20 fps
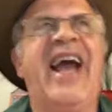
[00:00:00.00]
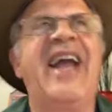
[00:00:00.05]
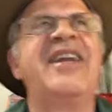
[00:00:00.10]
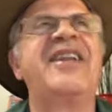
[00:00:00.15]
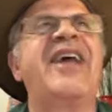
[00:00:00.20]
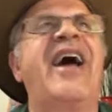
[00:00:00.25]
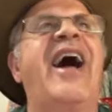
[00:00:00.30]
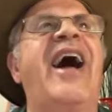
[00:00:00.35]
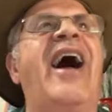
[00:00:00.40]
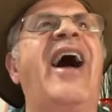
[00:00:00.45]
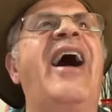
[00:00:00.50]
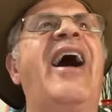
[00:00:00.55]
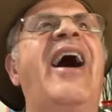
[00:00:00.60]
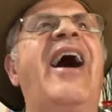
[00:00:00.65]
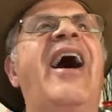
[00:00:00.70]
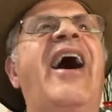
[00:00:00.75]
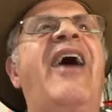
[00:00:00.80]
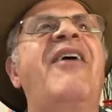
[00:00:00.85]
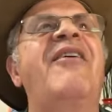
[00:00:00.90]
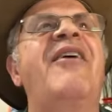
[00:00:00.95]
and
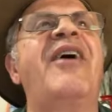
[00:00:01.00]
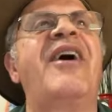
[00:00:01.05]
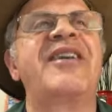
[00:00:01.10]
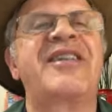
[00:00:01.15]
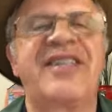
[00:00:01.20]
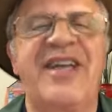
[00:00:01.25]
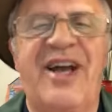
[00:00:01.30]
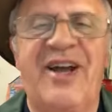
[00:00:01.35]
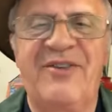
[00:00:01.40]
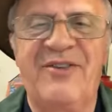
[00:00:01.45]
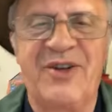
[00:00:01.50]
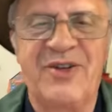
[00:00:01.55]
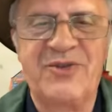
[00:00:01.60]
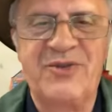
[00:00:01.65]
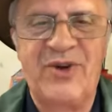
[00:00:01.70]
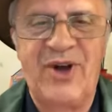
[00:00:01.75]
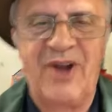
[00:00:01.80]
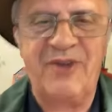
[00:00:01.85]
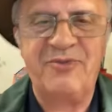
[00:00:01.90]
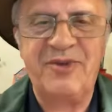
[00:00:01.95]
uh, I, see I've
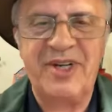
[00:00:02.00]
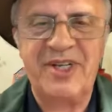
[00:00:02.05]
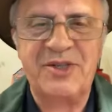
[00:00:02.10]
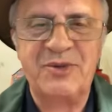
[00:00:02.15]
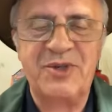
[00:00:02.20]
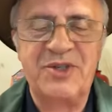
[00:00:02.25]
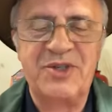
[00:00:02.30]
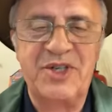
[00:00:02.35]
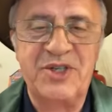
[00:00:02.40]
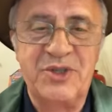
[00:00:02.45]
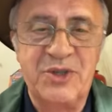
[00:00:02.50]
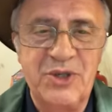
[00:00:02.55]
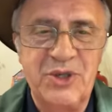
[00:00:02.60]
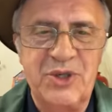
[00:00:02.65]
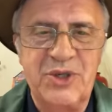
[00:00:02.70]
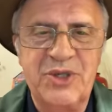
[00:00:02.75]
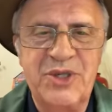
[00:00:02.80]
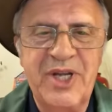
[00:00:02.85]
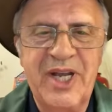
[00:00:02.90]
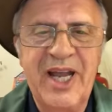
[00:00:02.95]
got five minutes, which is
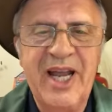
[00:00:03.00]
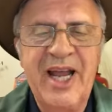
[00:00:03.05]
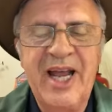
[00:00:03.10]
good,